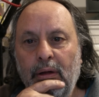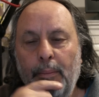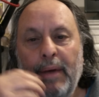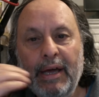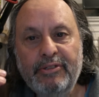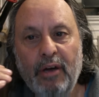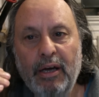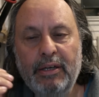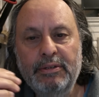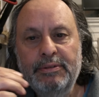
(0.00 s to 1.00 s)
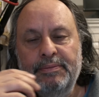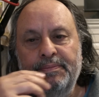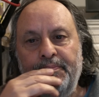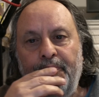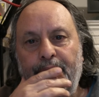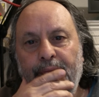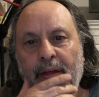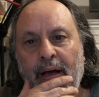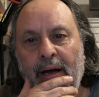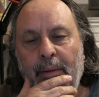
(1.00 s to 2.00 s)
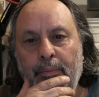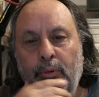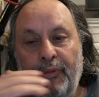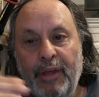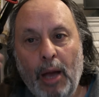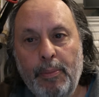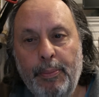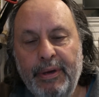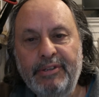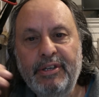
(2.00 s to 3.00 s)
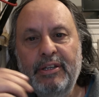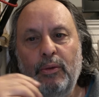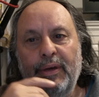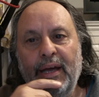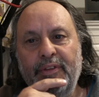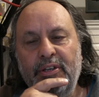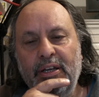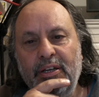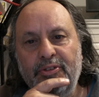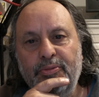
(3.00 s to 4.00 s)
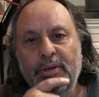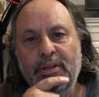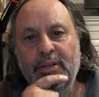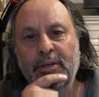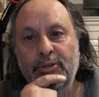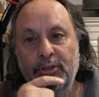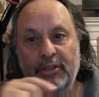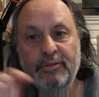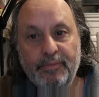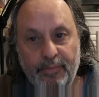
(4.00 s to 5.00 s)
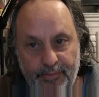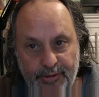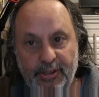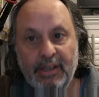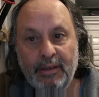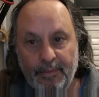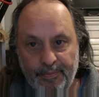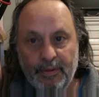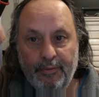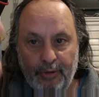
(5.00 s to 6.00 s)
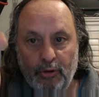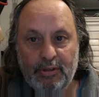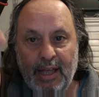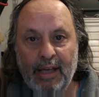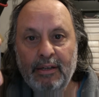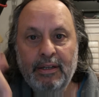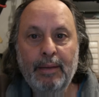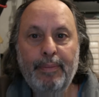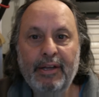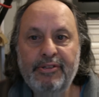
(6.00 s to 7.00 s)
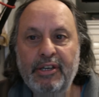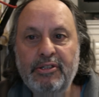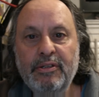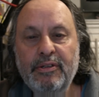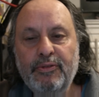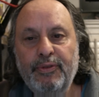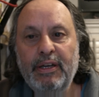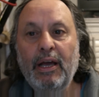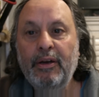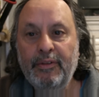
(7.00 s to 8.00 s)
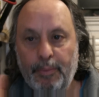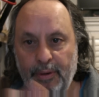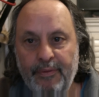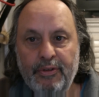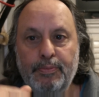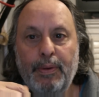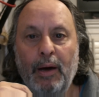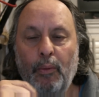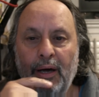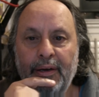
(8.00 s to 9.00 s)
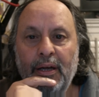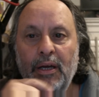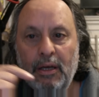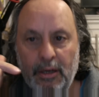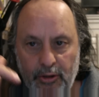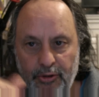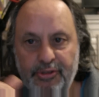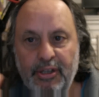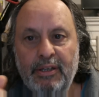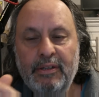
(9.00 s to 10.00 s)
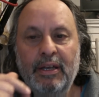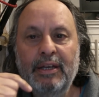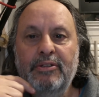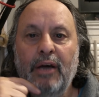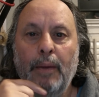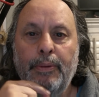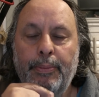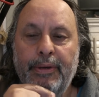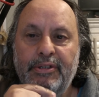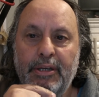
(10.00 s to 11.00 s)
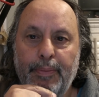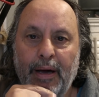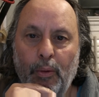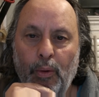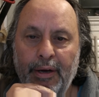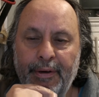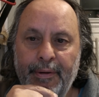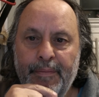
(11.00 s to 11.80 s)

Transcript: Max Eigen, with the OPPT that we had the dealings with. You can see, if you look down in the About section of this video and in the previous part 1, you'll see the link to OPPT part 1.